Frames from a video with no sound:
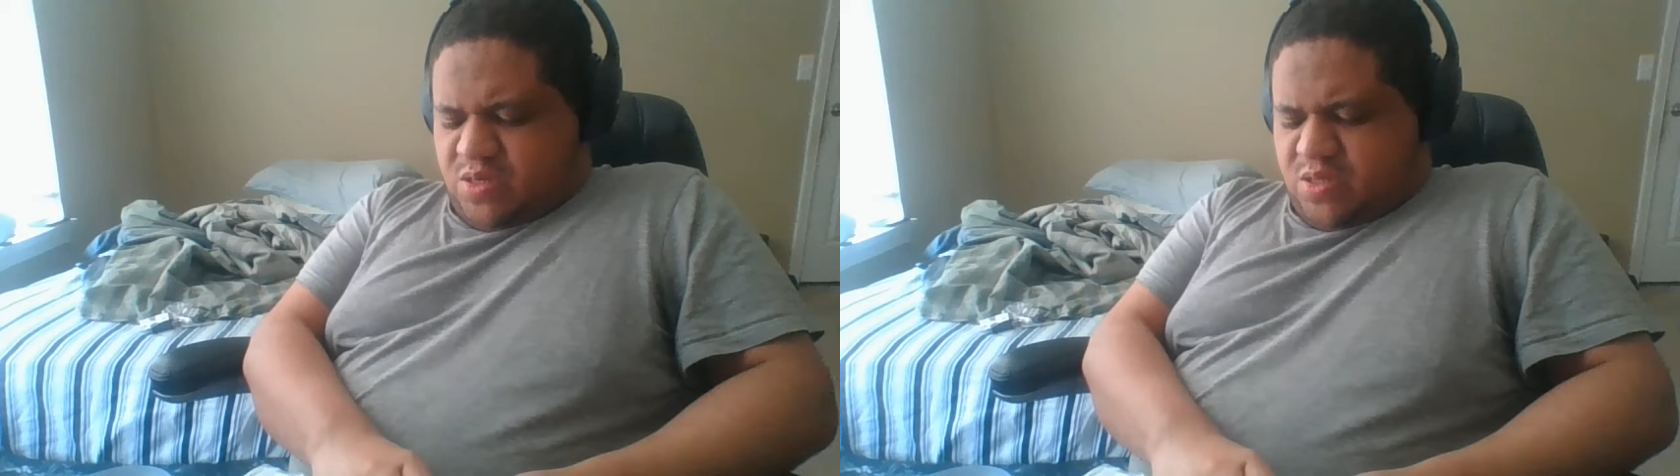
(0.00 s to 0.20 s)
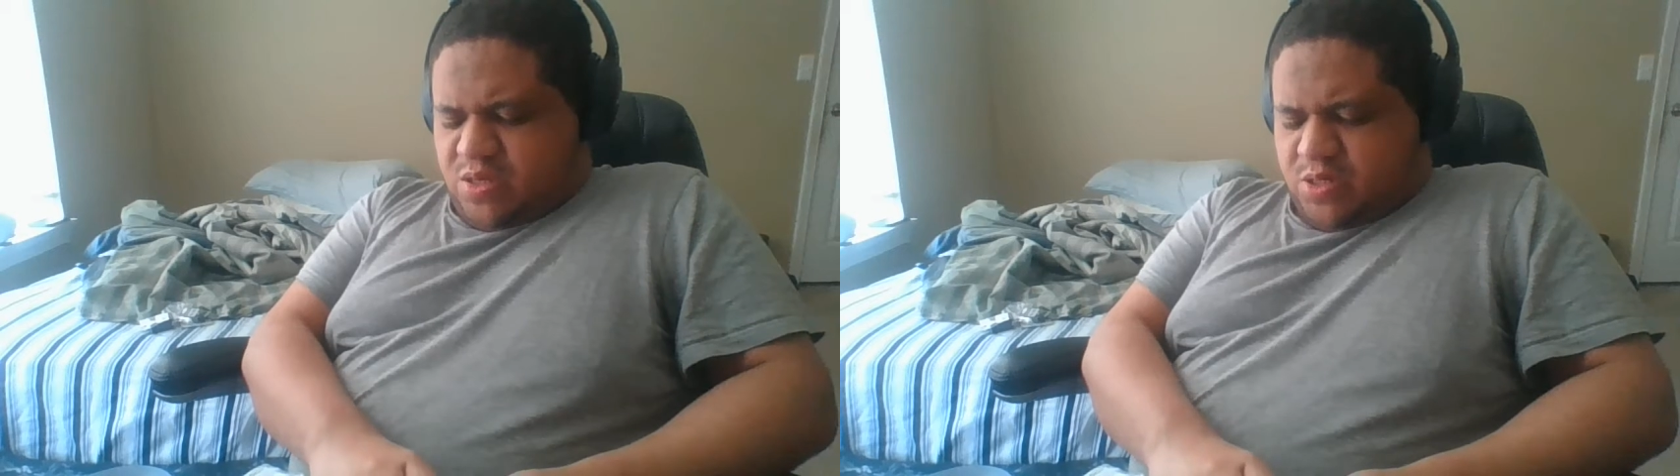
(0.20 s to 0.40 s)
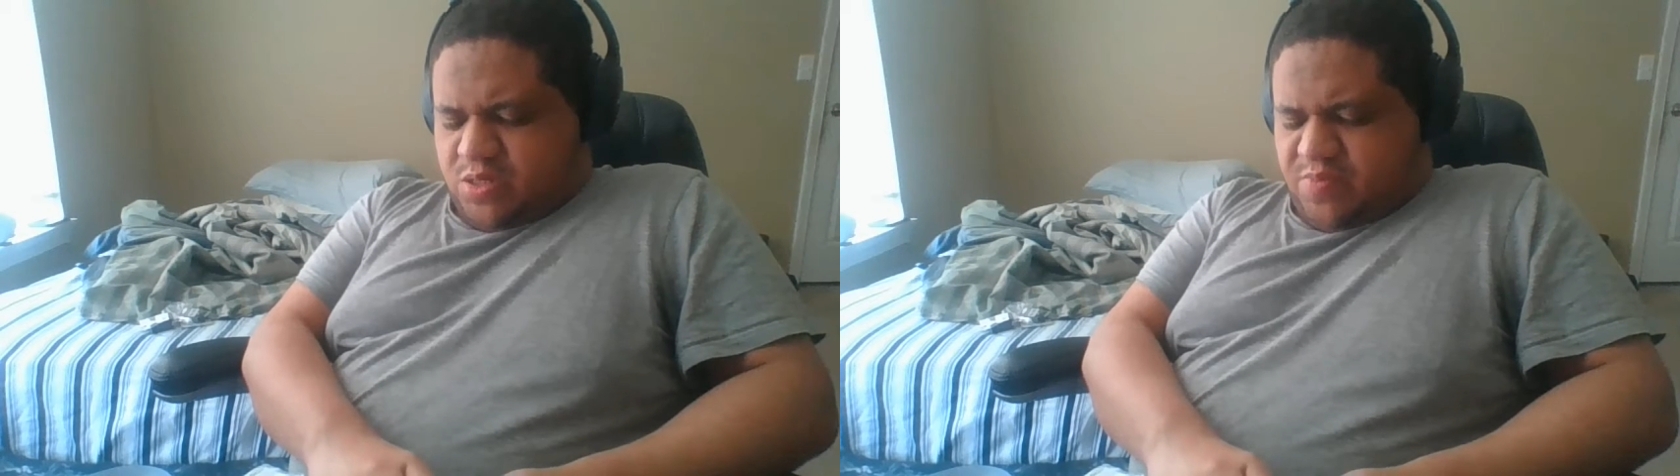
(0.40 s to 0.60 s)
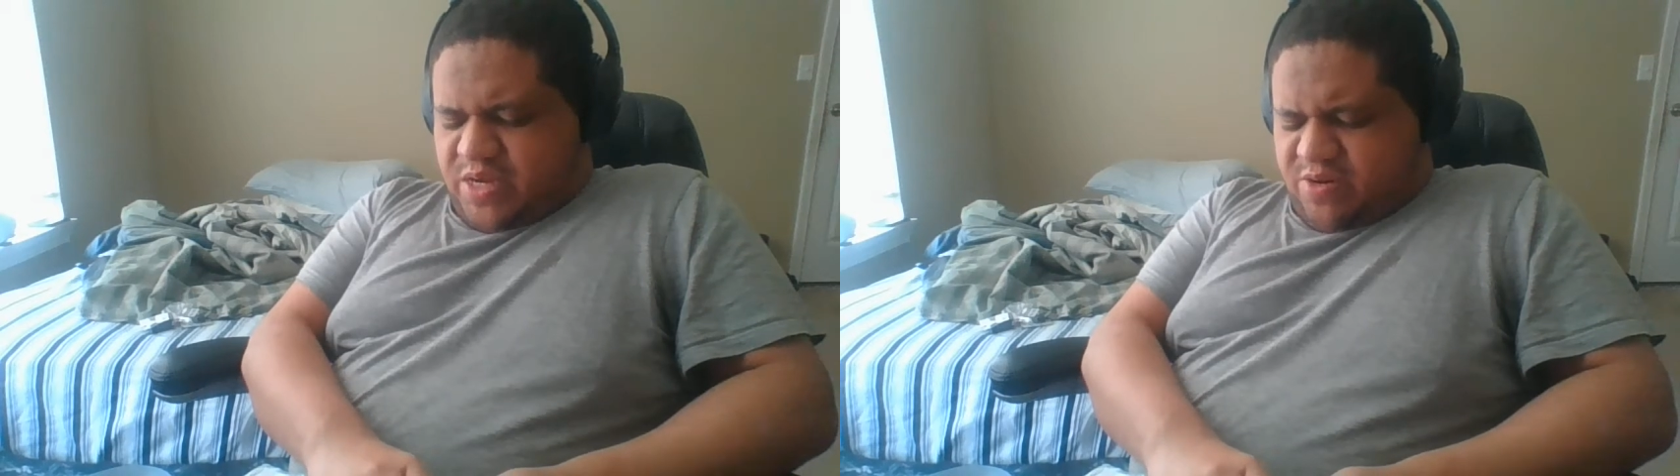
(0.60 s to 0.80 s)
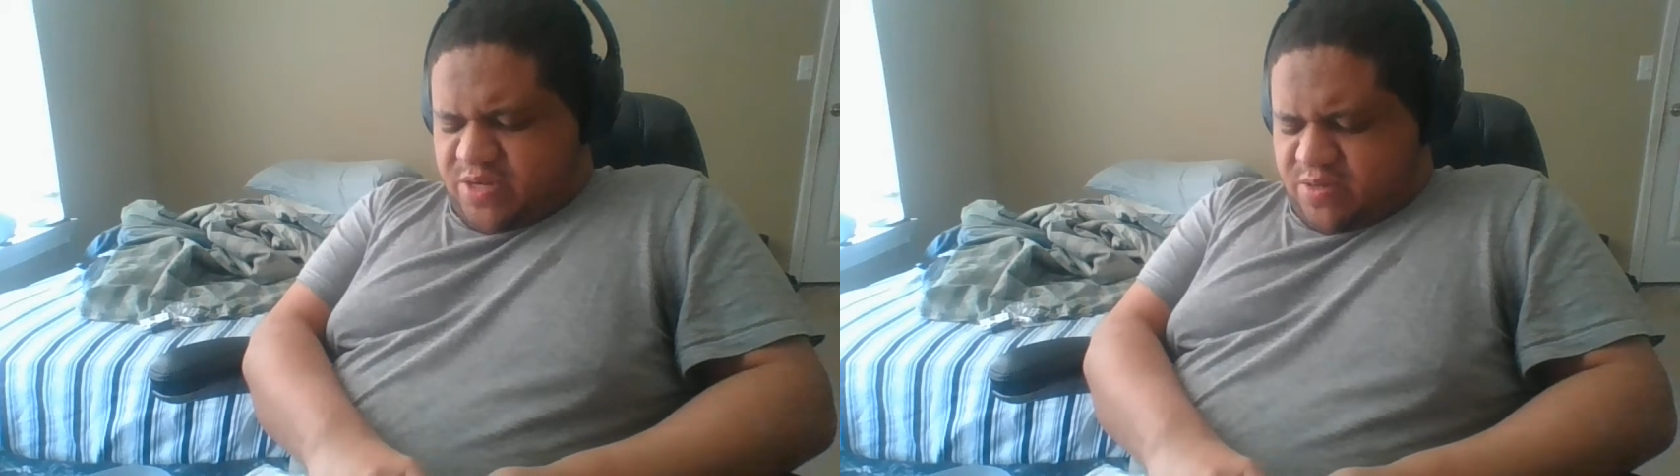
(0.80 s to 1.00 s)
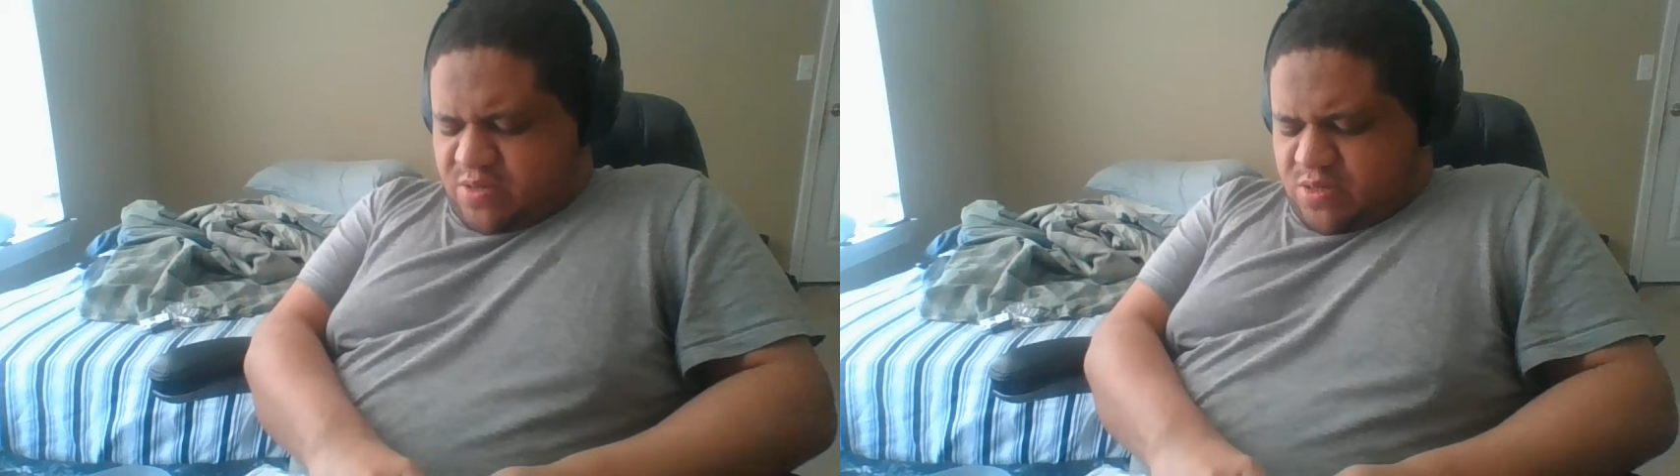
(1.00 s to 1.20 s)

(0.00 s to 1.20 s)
Here's the battery